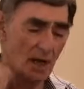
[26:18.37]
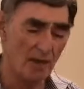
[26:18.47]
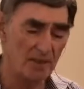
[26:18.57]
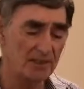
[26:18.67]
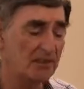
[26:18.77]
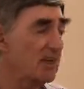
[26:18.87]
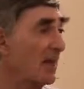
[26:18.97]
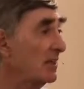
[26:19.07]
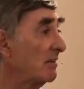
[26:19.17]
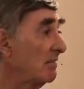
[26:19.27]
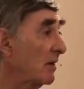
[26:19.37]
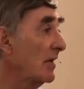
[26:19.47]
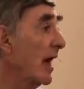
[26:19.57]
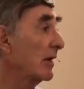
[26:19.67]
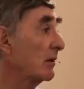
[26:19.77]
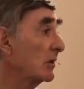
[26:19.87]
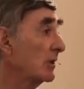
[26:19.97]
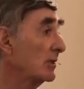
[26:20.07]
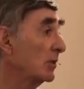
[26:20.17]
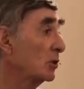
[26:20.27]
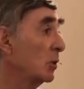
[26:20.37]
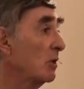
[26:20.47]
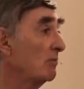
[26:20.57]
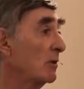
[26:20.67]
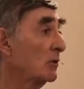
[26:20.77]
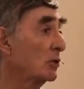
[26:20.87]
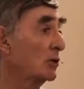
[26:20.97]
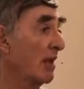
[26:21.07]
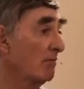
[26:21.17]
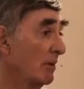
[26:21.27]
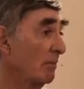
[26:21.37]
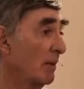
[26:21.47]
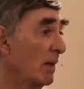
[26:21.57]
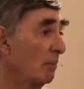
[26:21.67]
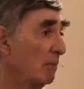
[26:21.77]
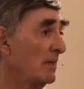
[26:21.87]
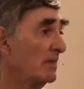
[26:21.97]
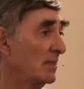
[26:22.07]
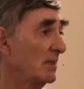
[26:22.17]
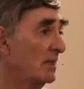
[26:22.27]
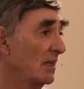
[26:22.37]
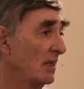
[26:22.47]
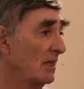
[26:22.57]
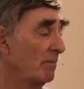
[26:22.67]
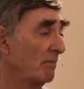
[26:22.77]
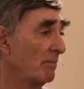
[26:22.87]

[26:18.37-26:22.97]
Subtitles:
And this is dated very accurately to 1207 BCE.